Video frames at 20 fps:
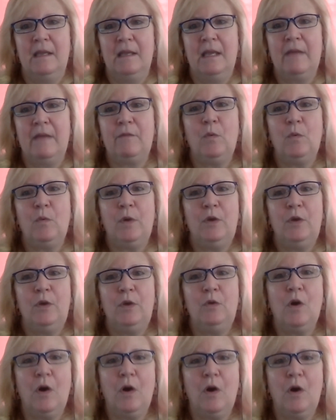Everyone
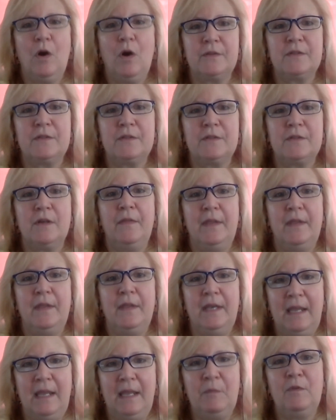who calls on the
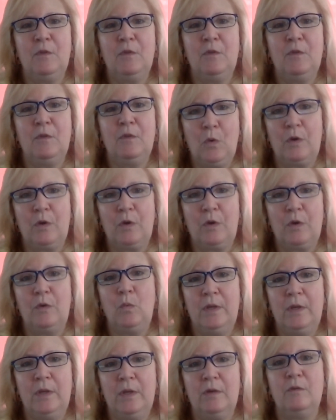name of the Lord
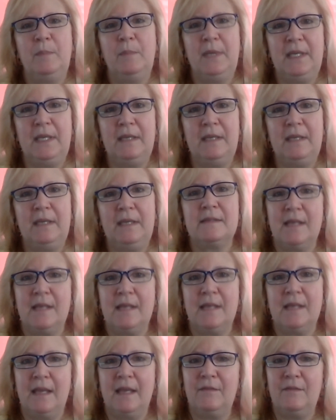will be
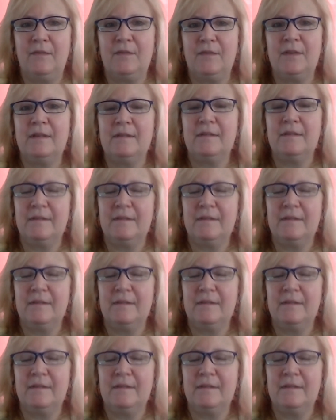saved.